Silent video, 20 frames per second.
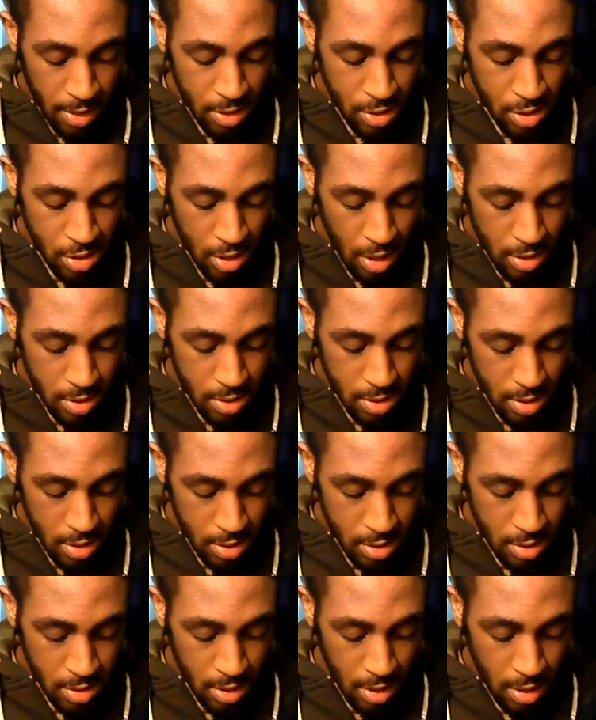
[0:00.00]
and
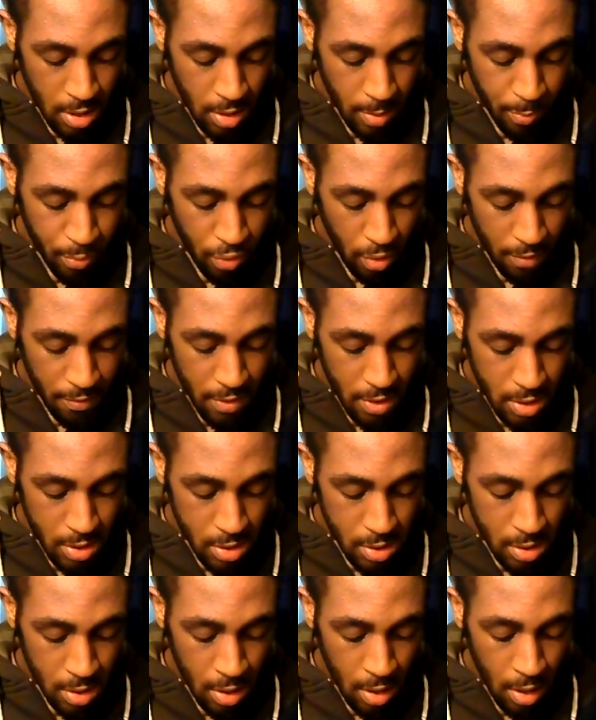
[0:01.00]
justice in a
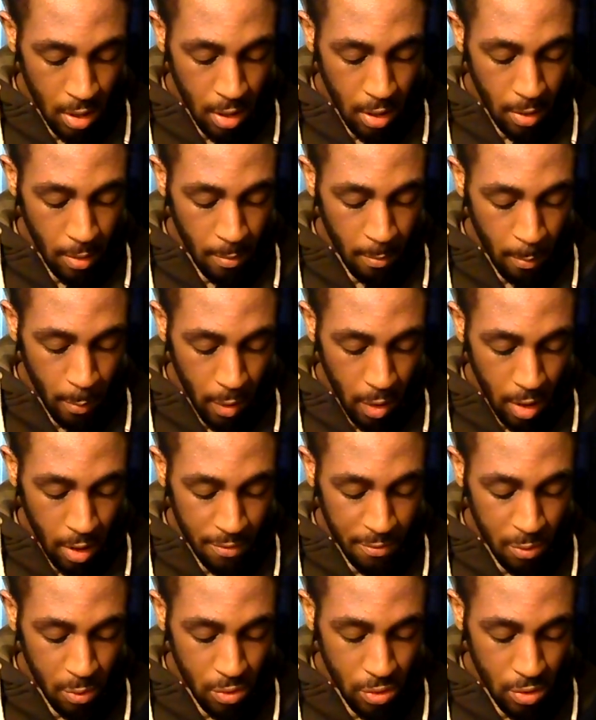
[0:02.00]
province,
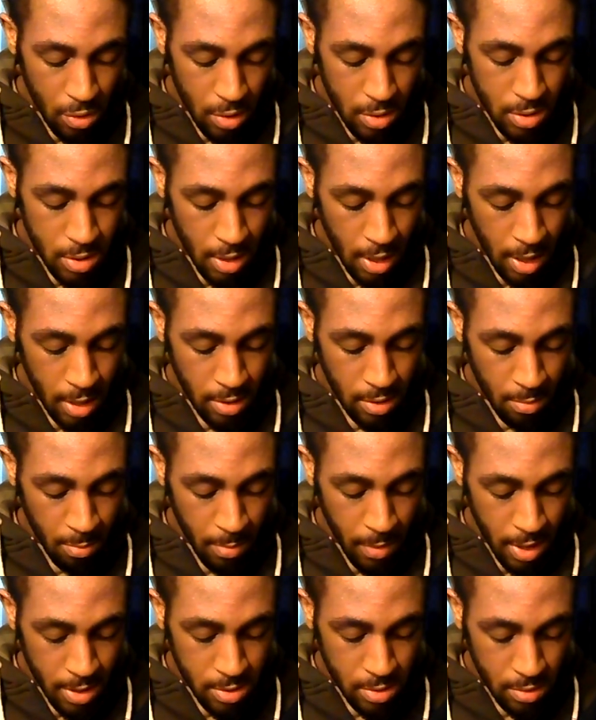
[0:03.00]
marvel not at
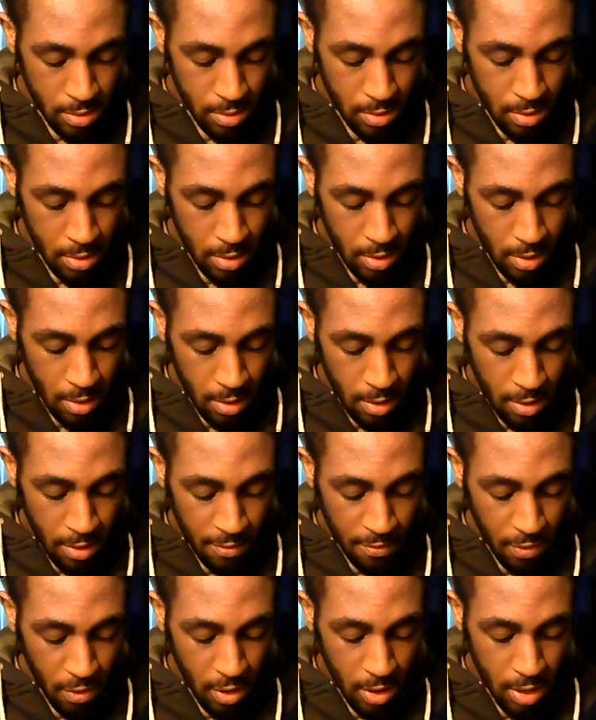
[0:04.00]
the matter,
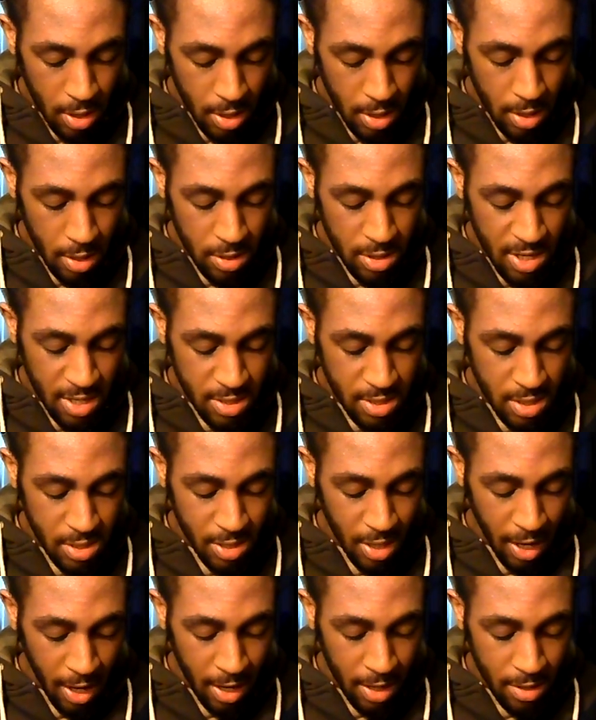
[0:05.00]
for he
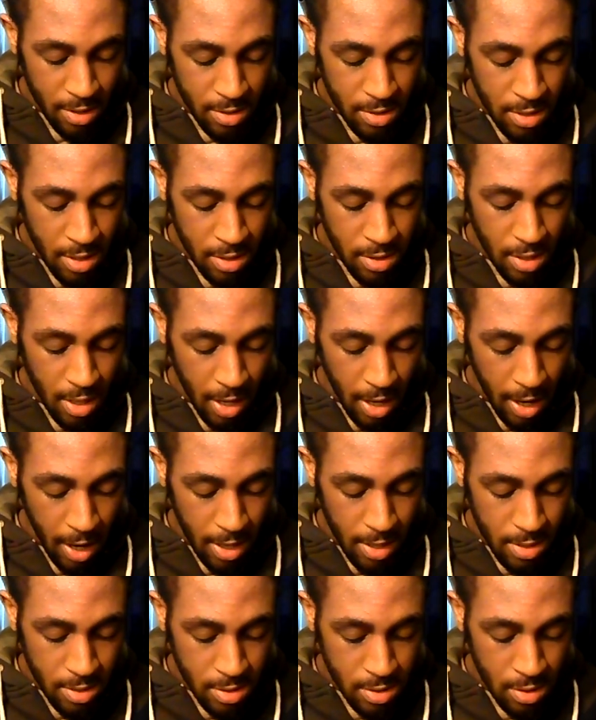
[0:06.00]
that is higher than the
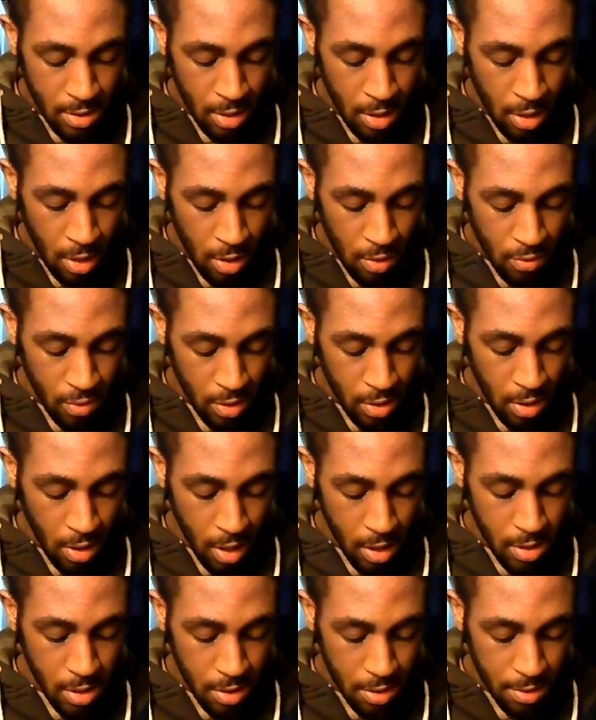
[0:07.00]
highest
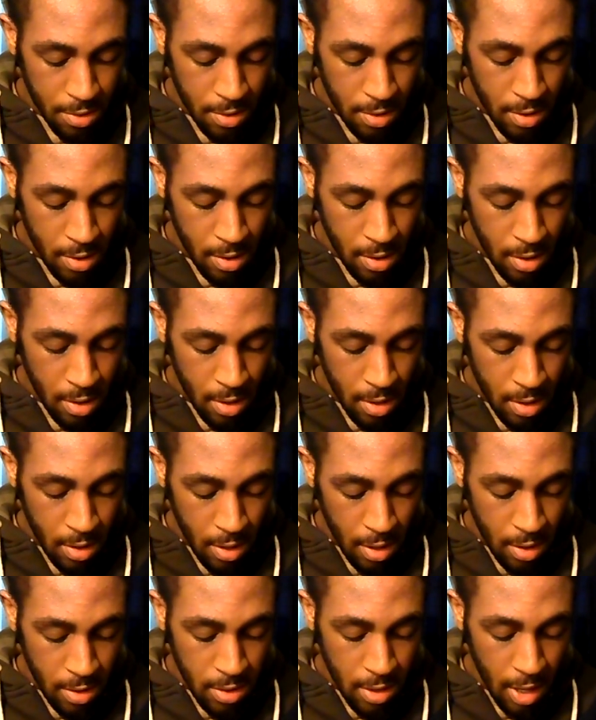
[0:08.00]
regardeth,
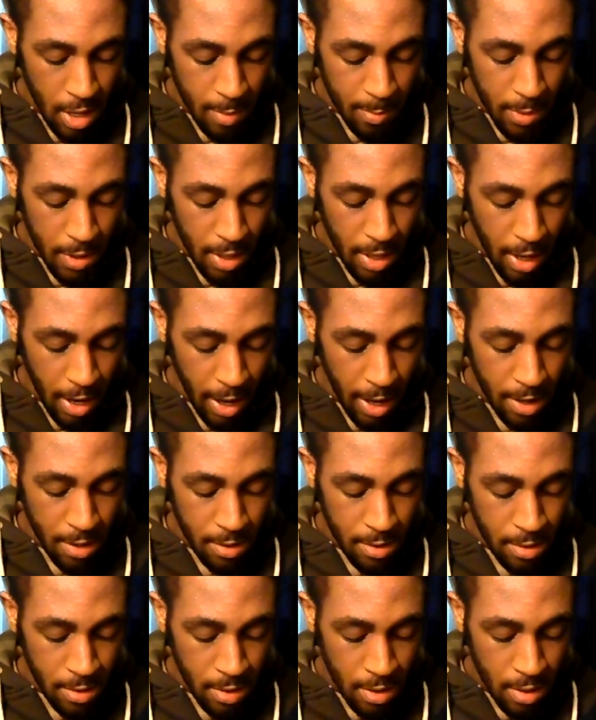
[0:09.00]
and there be
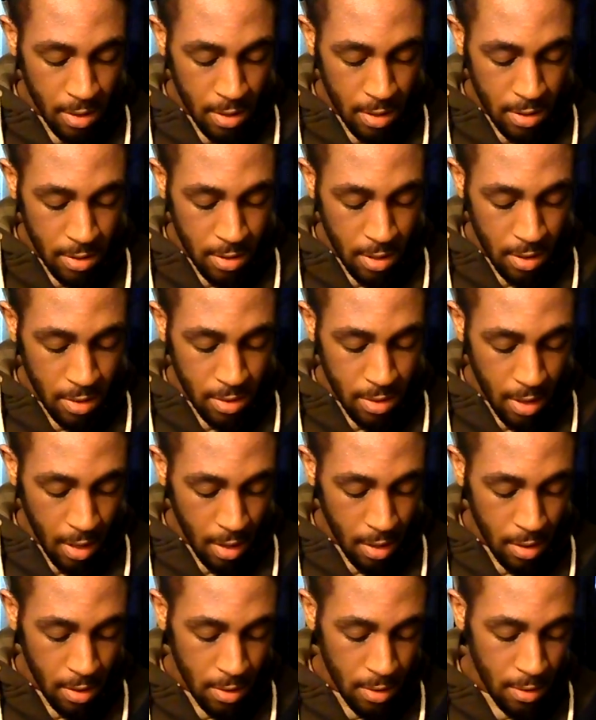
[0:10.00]
higher than
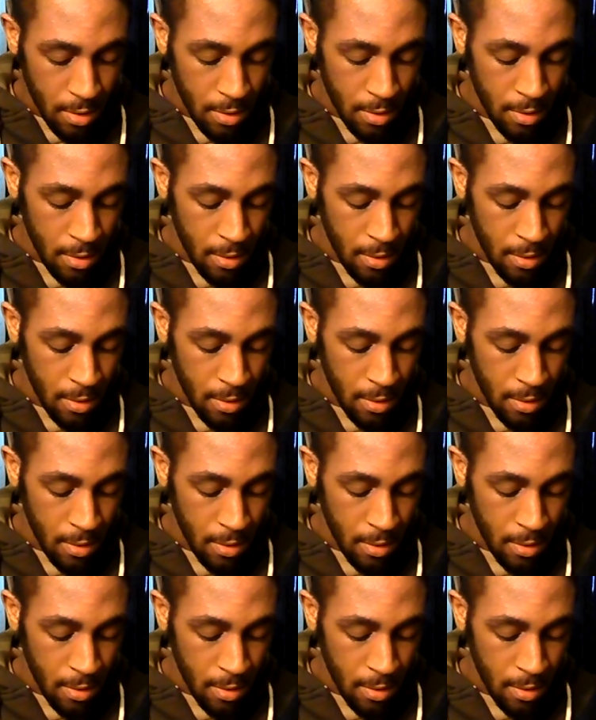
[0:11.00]
they.